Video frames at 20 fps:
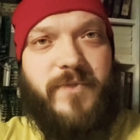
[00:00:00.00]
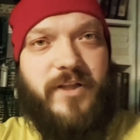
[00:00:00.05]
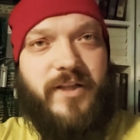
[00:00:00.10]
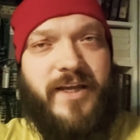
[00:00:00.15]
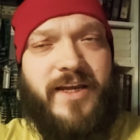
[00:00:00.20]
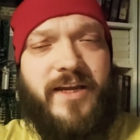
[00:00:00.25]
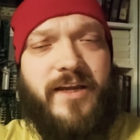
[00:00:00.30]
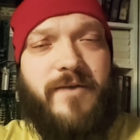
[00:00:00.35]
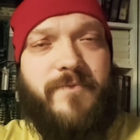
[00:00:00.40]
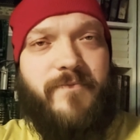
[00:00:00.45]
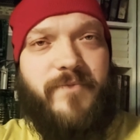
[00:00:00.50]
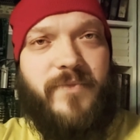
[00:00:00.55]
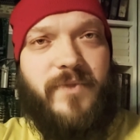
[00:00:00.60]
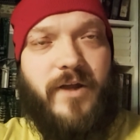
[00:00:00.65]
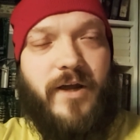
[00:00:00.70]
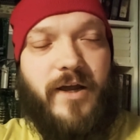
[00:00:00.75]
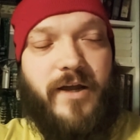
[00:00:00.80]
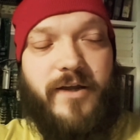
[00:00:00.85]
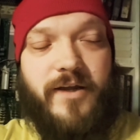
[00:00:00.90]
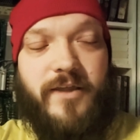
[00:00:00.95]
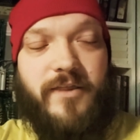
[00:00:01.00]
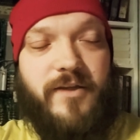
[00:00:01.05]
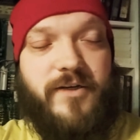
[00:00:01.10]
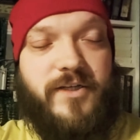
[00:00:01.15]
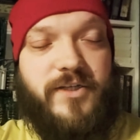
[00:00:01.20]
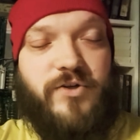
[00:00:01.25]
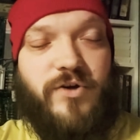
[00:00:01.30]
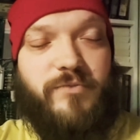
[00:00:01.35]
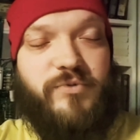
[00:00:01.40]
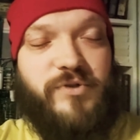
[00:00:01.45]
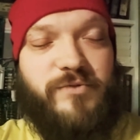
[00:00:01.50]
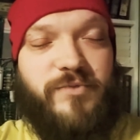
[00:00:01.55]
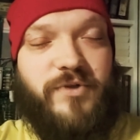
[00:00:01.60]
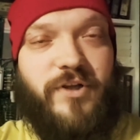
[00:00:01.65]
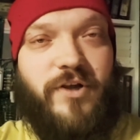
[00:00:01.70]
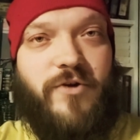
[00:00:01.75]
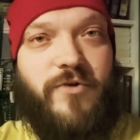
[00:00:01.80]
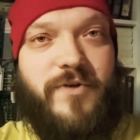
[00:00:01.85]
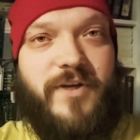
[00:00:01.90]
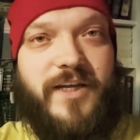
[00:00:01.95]
the link, uh, in the description
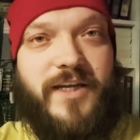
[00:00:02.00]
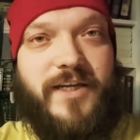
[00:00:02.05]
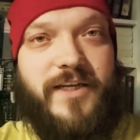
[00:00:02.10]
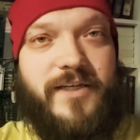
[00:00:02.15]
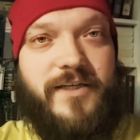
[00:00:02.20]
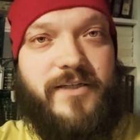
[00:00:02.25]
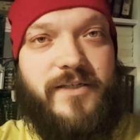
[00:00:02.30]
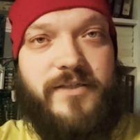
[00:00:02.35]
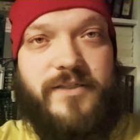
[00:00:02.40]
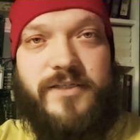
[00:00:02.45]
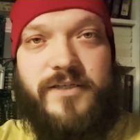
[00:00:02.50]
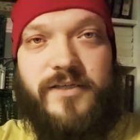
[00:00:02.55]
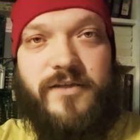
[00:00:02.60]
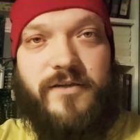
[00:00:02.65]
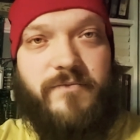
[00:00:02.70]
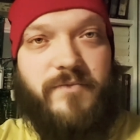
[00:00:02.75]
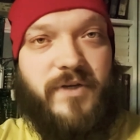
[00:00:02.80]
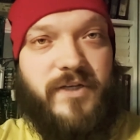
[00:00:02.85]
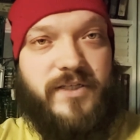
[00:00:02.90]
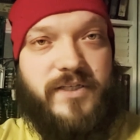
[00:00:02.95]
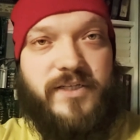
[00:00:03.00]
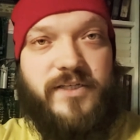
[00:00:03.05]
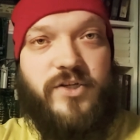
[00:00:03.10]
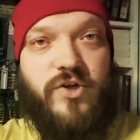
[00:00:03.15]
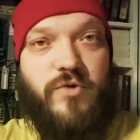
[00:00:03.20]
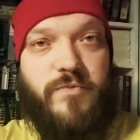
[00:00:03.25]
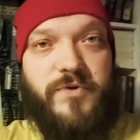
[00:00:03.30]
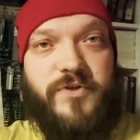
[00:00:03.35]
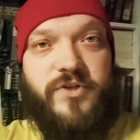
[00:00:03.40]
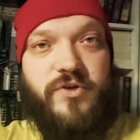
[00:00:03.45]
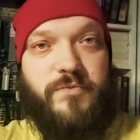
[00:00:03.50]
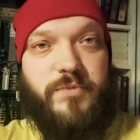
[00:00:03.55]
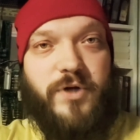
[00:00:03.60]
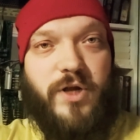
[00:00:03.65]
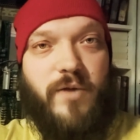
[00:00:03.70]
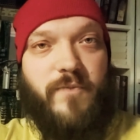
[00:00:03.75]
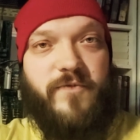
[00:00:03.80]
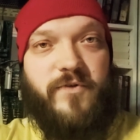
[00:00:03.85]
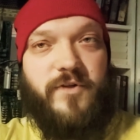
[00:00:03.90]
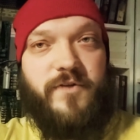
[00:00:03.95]
below. He's been super, super
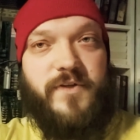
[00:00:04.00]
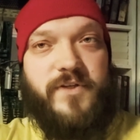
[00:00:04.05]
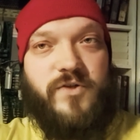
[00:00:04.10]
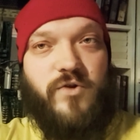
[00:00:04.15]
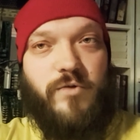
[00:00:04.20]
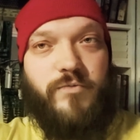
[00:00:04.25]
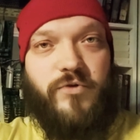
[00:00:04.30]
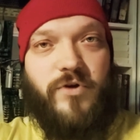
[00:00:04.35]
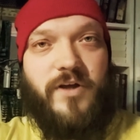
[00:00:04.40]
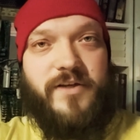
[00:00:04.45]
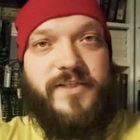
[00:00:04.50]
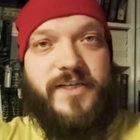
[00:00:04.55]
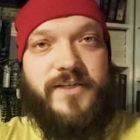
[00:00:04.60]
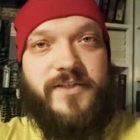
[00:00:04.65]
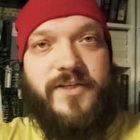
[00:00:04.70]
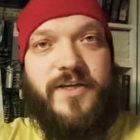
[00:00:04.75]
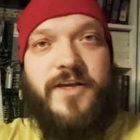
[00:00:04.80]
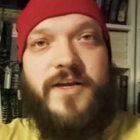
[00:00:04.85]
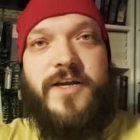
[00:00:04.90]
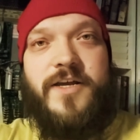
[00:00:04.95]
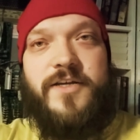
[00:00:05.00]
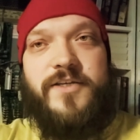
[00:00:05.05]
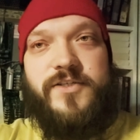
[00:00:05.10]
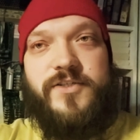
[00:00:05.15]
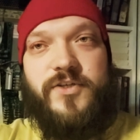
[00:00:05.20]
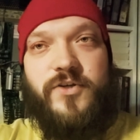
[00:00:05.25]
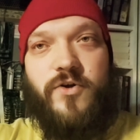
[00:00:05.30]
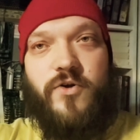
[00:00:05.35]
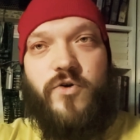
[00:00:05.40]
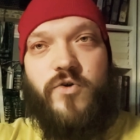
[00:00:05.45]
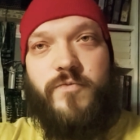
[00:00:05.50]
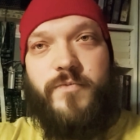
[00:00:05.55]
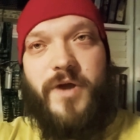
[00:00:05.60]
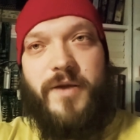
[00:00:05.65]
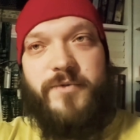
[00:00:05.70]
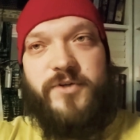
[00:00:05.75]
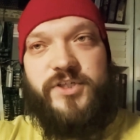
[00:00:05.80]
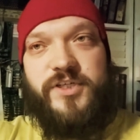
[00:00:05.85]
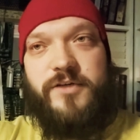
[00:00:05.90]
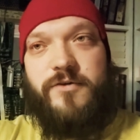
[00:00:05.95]
helpful in this whole process. So my
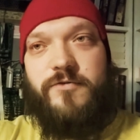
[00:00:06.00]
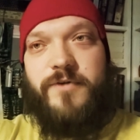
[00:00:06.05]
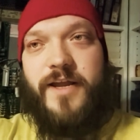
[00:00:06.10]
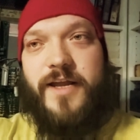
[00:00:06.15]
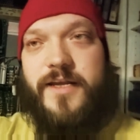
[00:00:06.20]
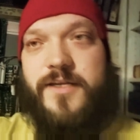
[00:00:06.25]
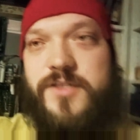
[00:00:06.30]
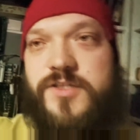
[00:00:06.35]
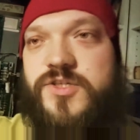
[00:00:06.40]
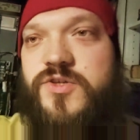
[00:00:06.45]
machiner has